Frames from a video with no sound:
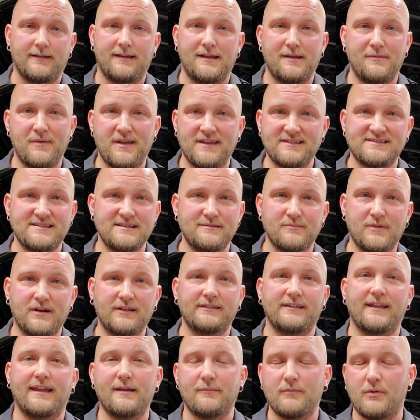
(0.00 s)
It may seem
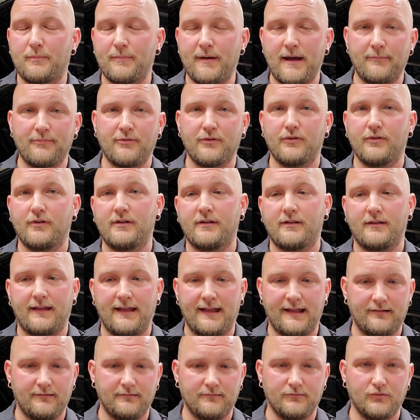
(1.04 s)
mundane, but pop the hood
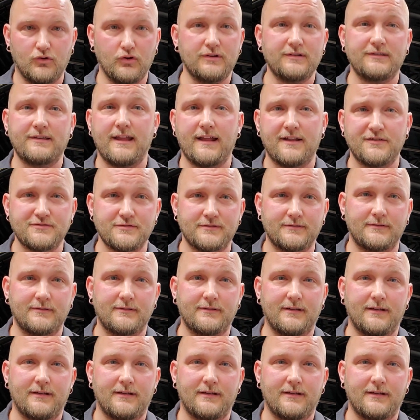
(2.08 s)
and look at the engine.